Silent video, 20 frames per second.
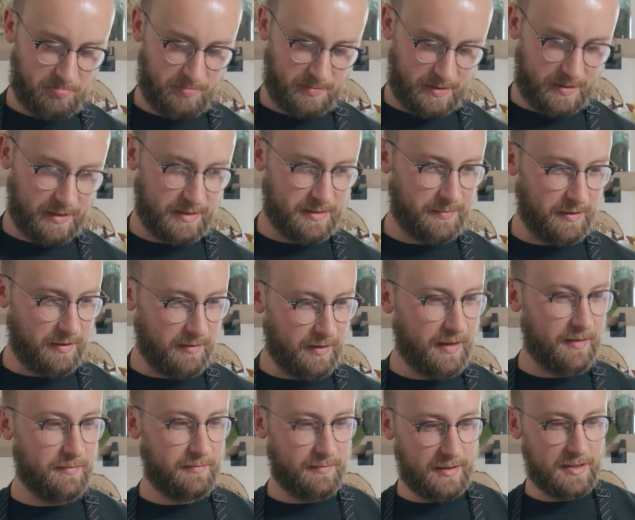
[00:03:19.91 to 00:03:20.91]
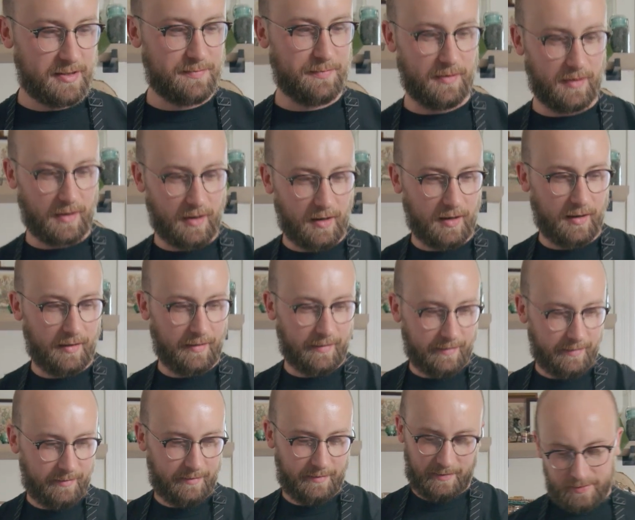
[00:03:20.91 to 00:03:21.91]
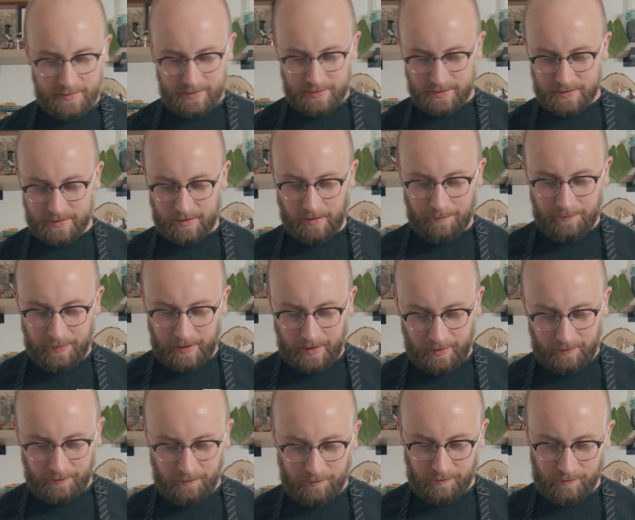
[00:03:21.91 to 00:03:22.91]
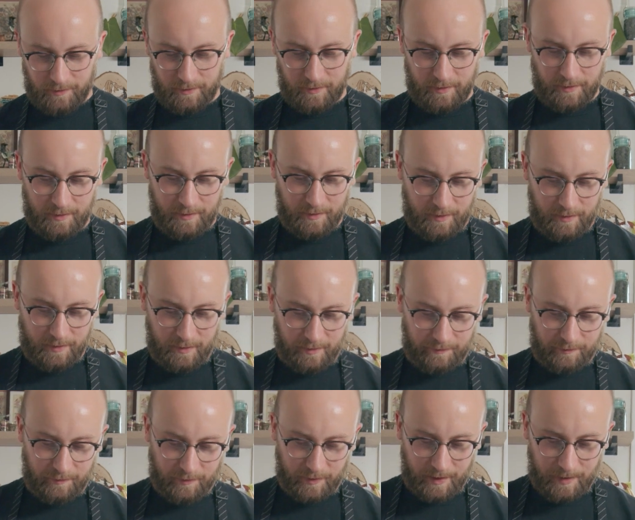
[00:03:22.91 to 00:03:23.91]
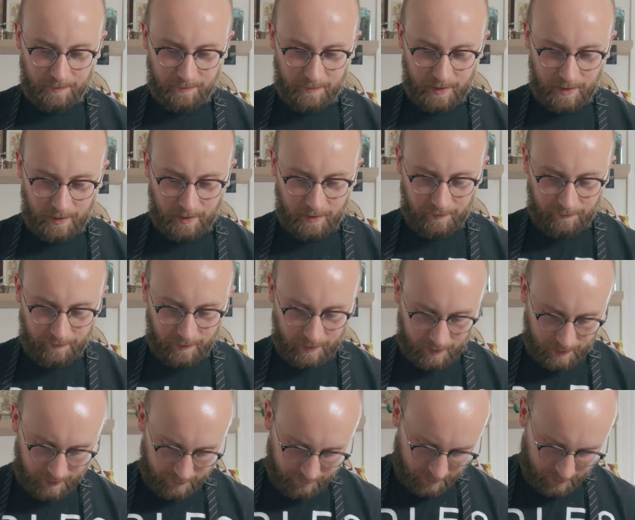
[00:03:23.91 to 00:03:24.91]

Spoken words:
Sounds about right. Teaspoon of garlic, just a pinch of dried mint if you have